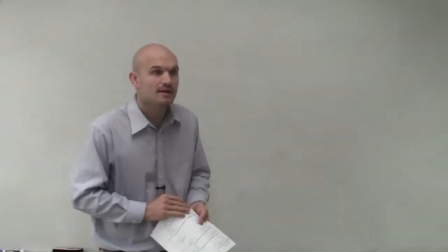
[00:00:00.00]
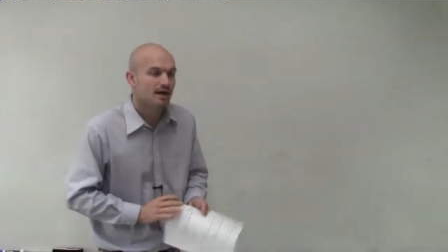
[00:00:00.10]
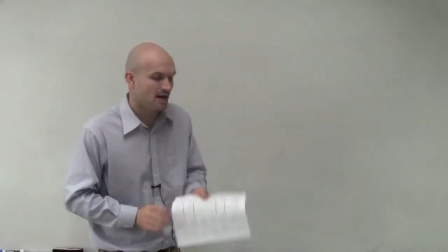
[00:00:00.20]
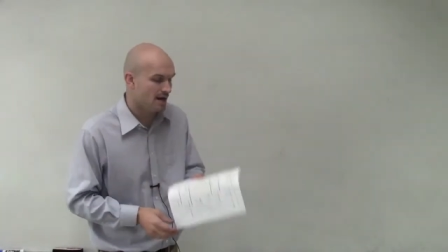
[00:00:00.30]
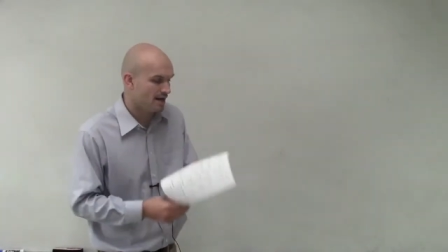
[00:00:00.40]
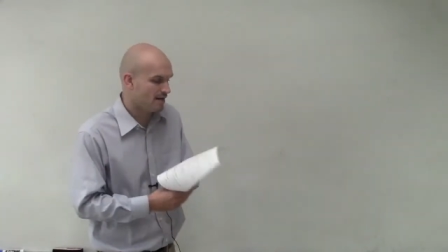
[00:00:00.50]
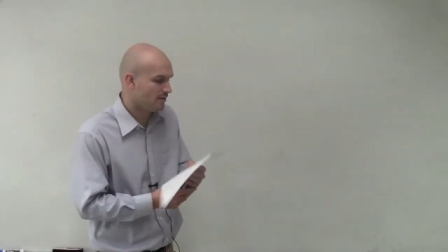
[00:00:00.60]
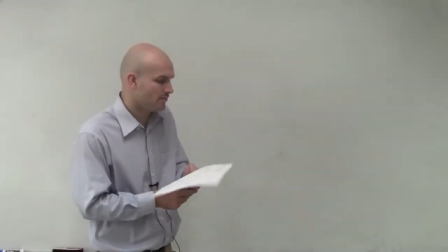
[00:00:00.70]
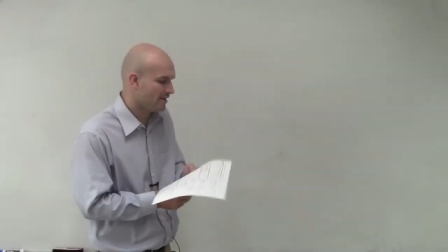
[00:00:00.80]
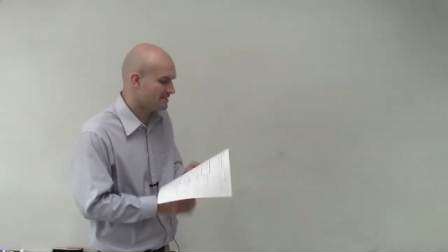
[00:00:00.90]

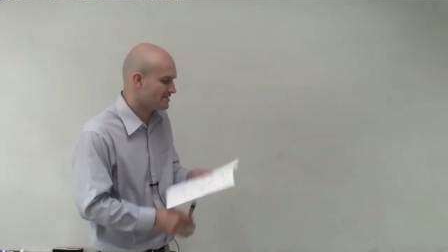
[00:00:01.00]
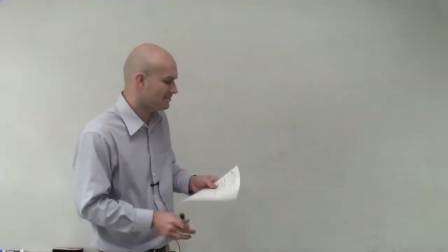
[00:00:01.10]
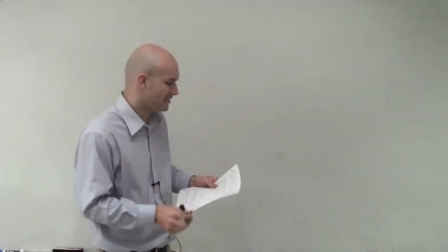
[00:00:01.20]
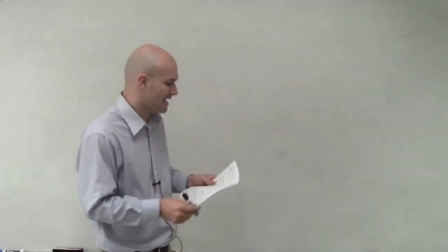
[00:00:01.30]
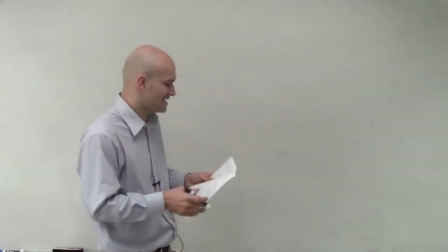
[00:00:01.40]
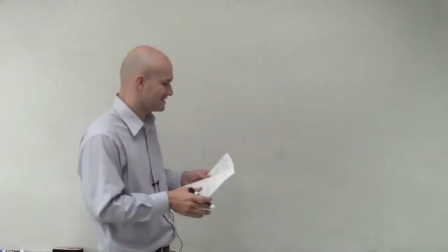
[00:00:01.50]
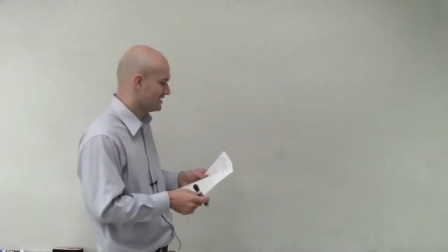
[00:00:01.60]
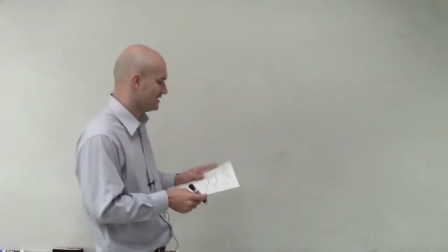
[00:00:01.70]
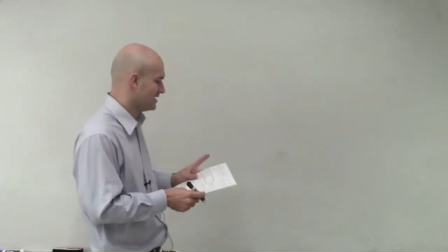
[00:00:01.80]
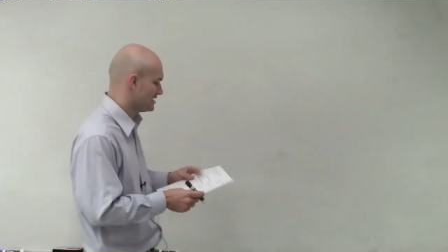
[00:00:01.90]
what it's simply
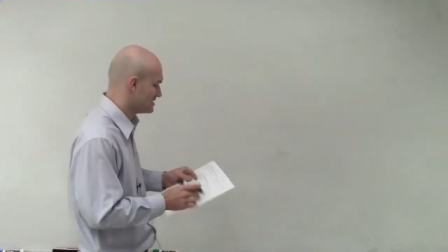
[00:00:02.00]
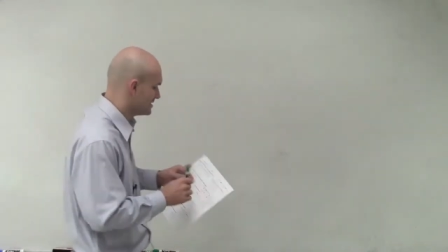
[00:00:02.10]
asking us